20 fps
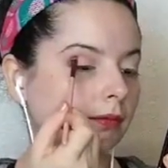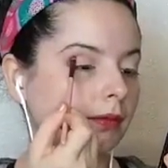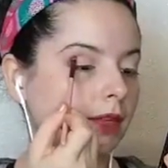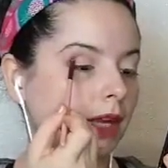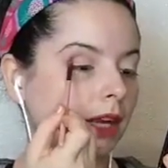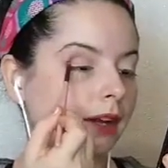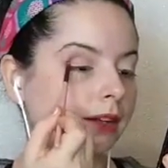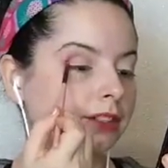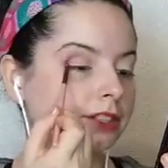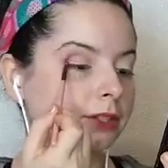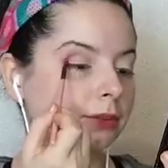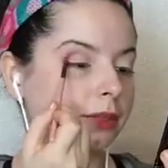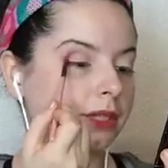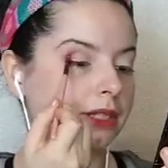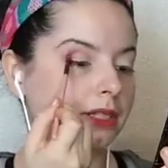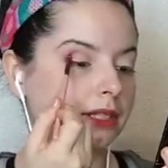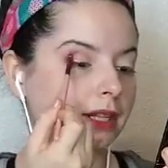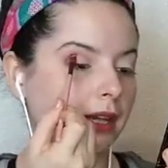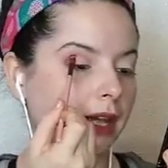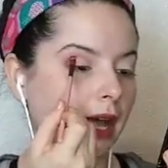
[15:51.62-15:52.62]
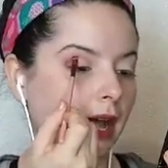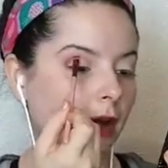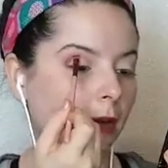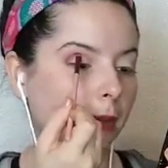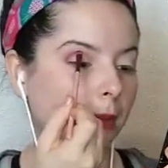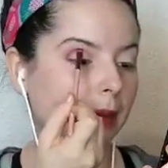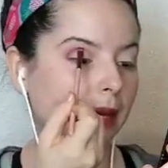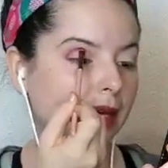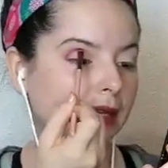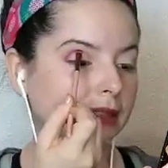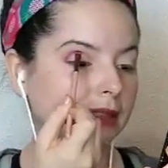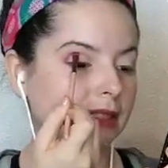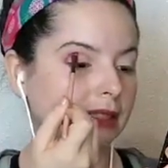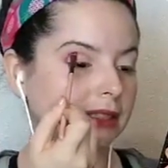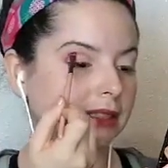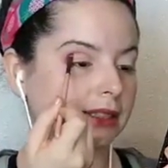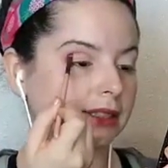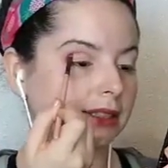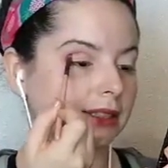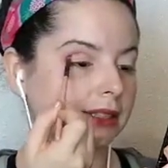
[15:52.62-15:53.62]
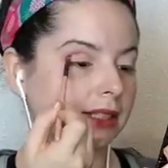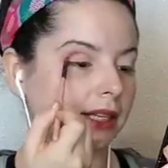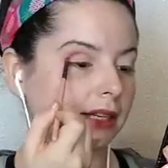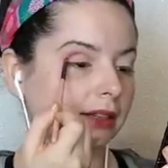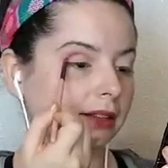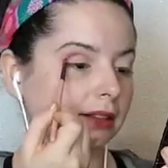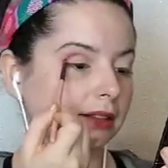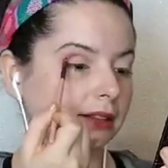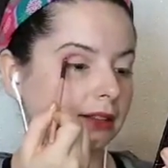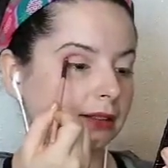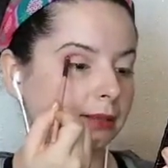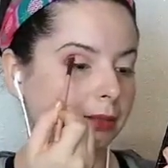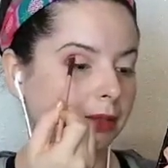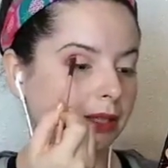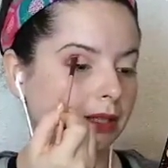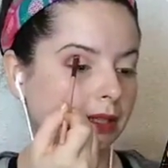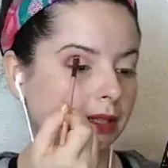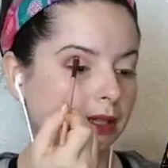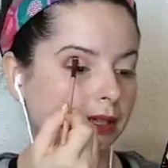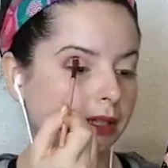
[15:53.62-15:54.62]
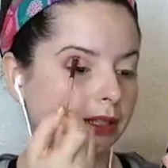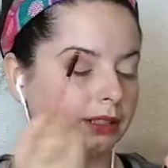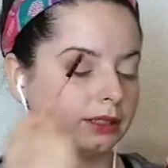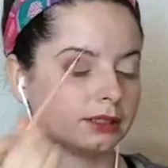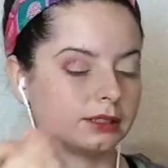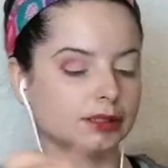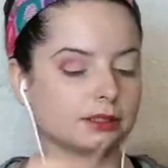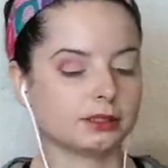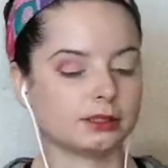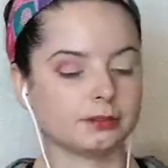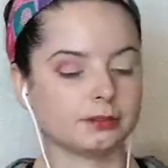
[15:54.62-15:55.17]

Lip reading: I also want to see how bad this stains, because